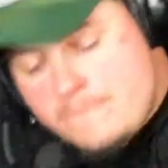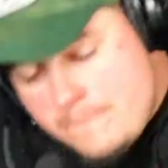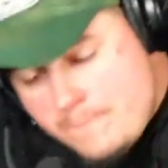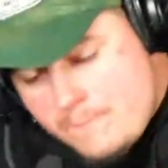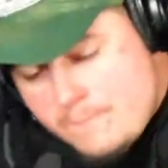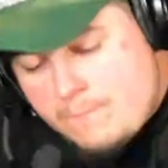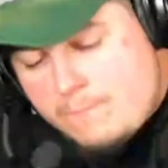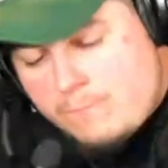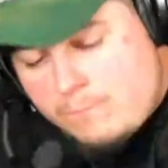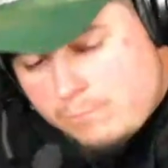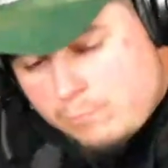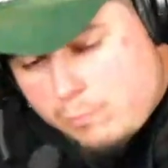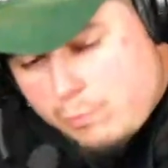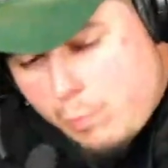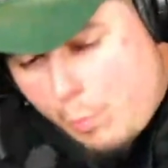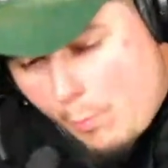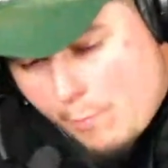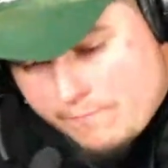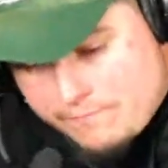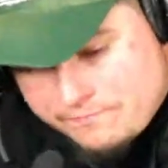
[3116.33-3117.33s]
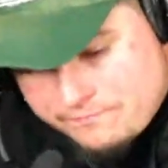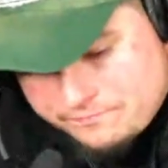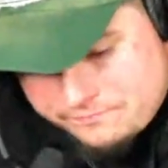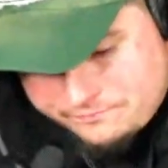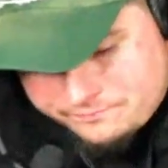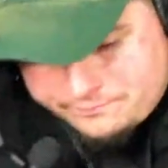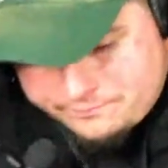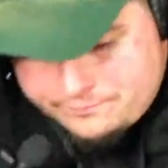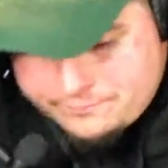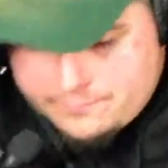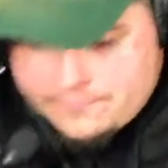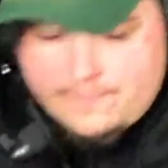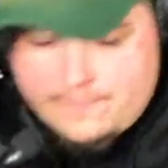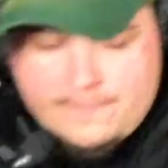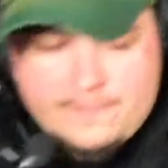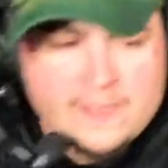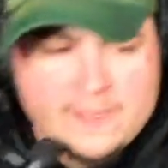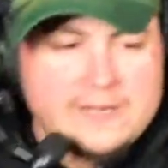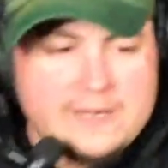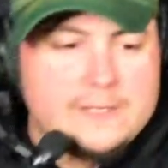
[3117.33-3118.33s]
And, we
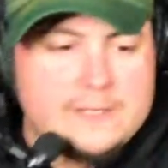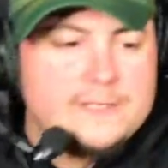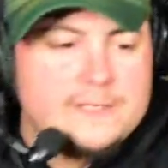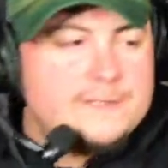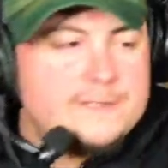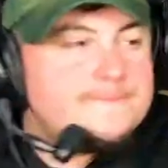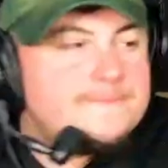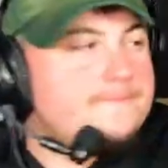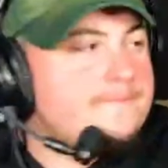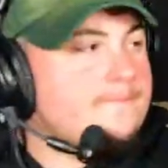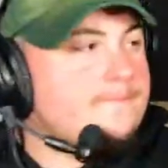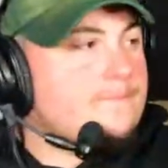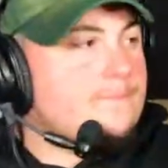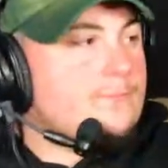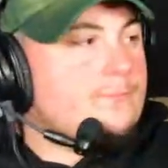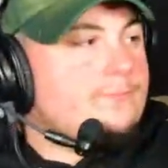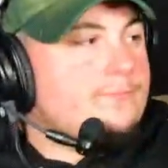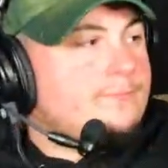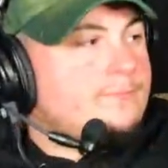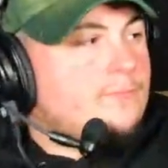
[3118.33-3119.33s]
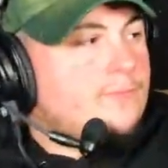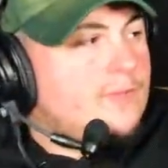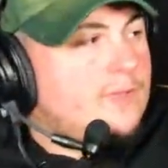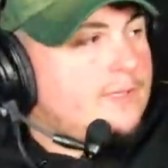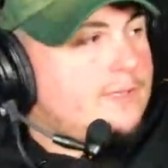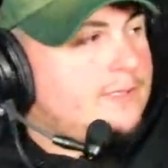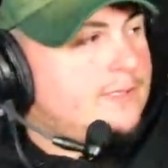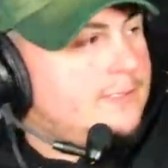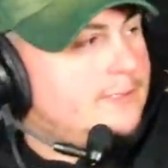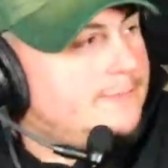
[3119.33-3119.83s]
wanted to get him on to talk about his craft, but he's very